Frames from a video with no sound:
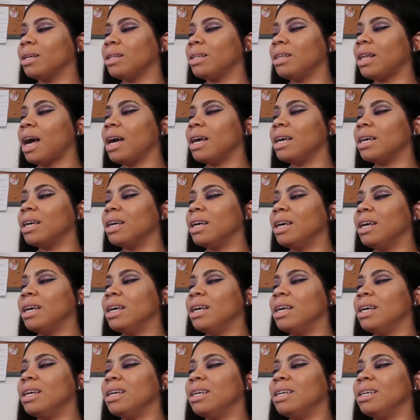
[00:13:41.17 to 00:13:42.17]
like
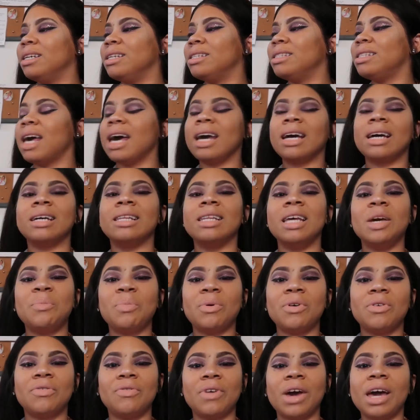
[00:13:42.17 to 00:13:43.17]
take a
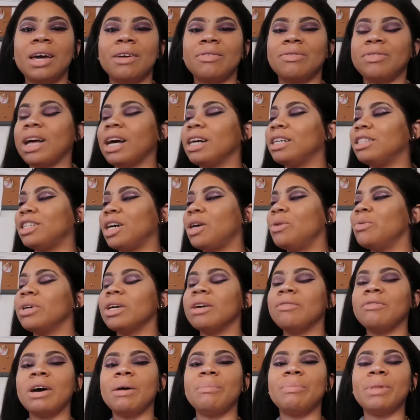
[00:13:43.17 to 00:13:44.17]
leap of faith like don't
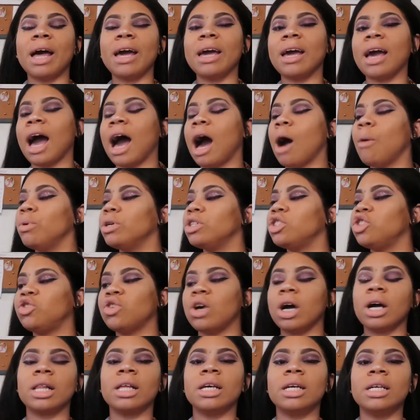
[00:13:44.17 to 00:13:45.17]
give up like i was
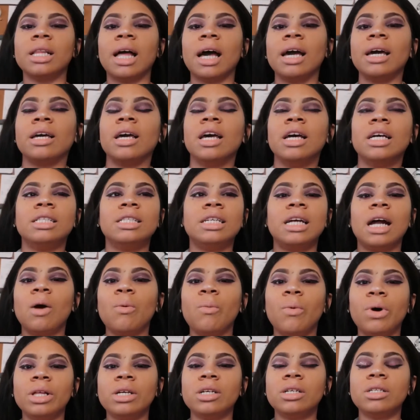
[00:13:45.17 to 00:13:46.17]
struggling like did
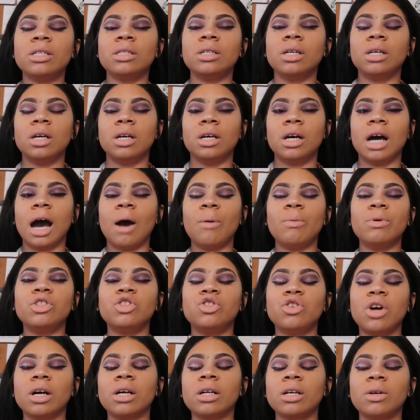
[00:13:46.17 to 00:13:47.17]
i want to i was
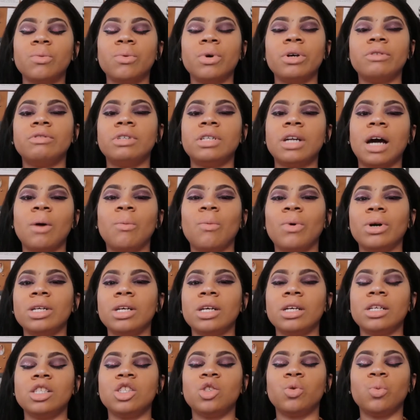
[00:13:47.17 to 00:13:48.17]
struggling with did i want
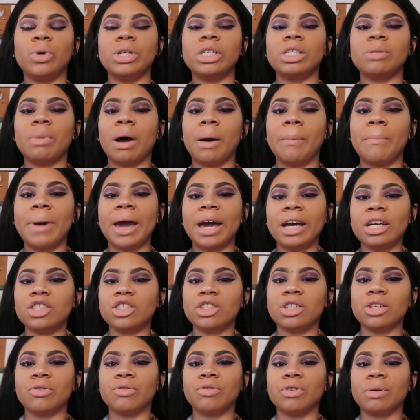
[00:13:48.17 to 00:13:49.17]
to switch my
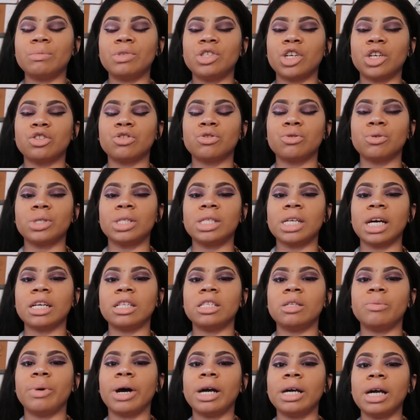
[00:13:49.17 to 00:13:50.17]
major from surgical
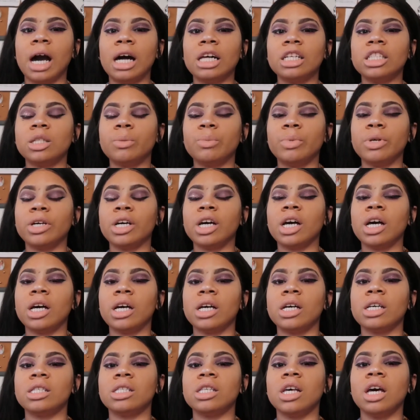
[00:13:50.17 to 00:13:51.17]
tech to biology
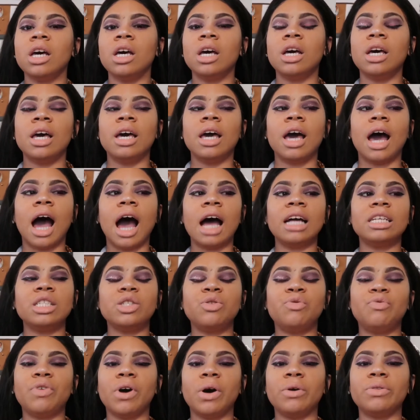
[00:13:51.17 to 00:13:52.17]
because i
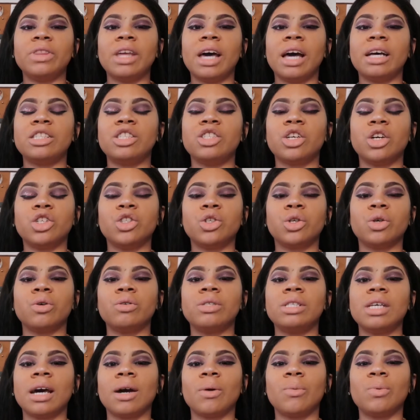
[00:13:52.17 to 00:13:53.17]
just felt that
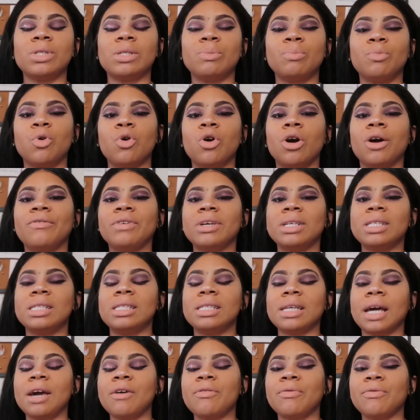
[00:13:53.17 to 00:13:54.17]
surgical tech was more of a
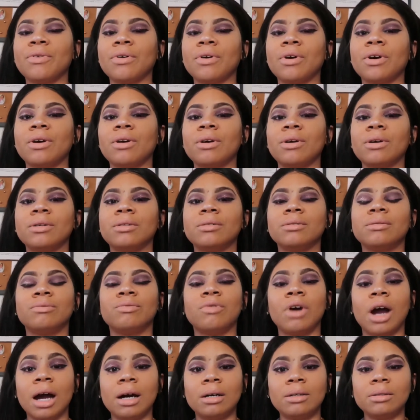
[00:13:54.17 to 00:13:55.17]
safer
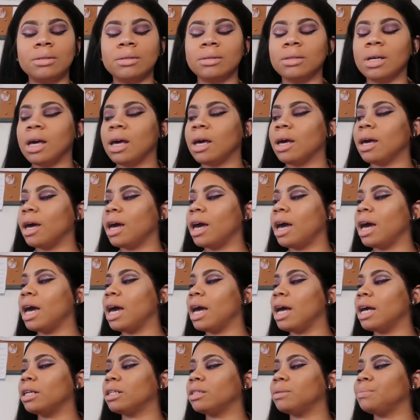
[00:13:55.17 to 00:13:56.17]
route
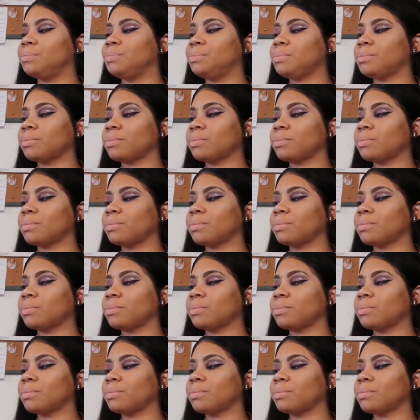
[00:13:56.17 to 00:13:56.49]
and